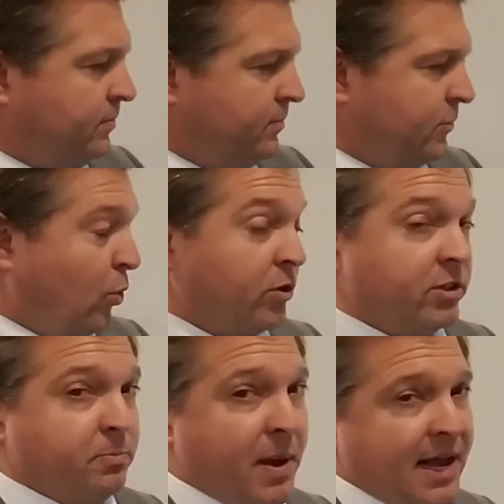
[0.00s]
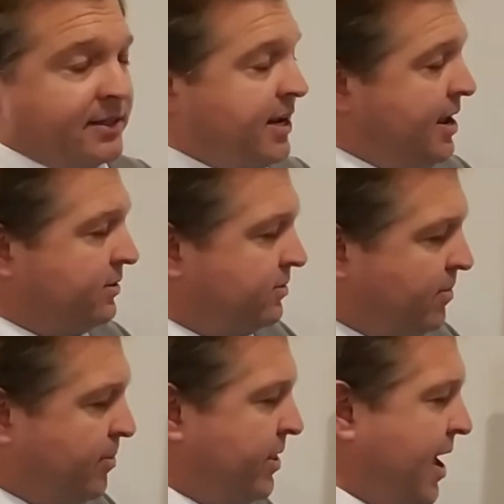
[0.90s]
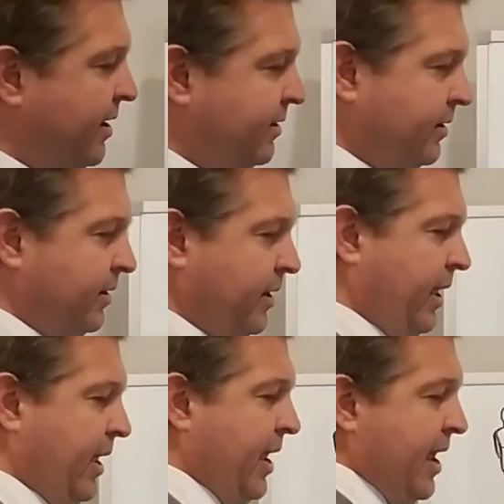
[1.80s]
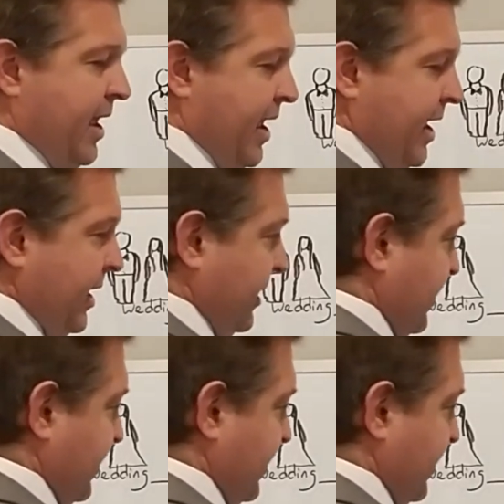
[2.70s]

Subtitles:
Of course, it's past tense. Remember that. He,